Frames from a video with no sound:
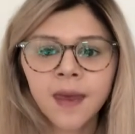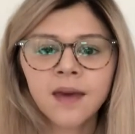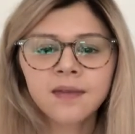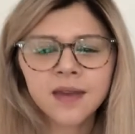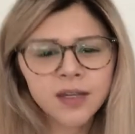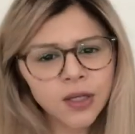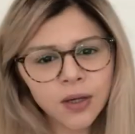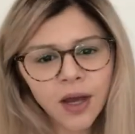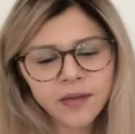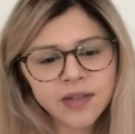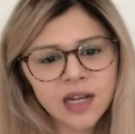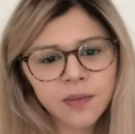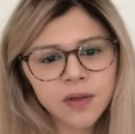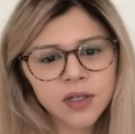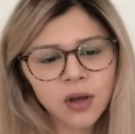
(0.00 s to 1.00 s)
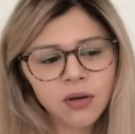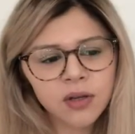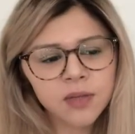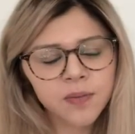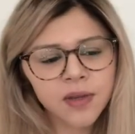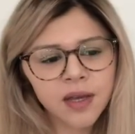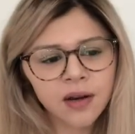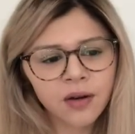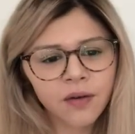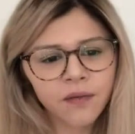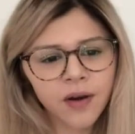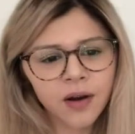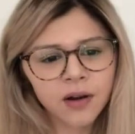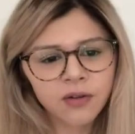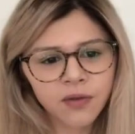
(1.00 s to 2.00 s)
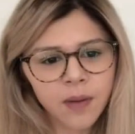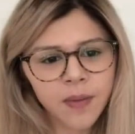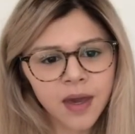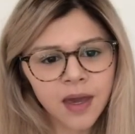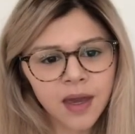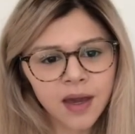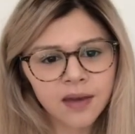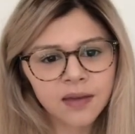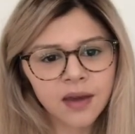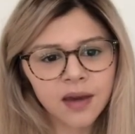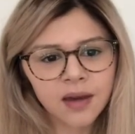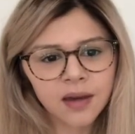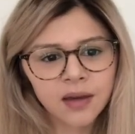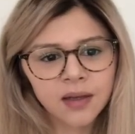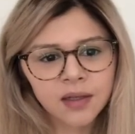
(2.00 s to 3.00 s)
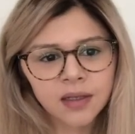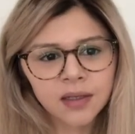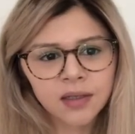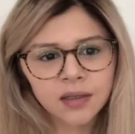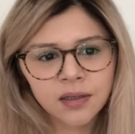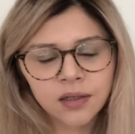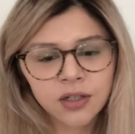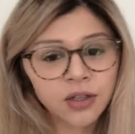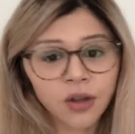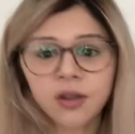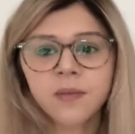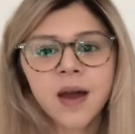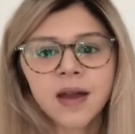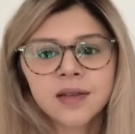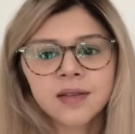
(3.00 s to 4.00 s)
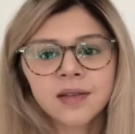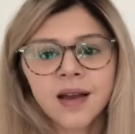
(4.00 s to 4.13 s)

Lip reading: They do have slipper socks, but they're not very grippy, and they're just not the best.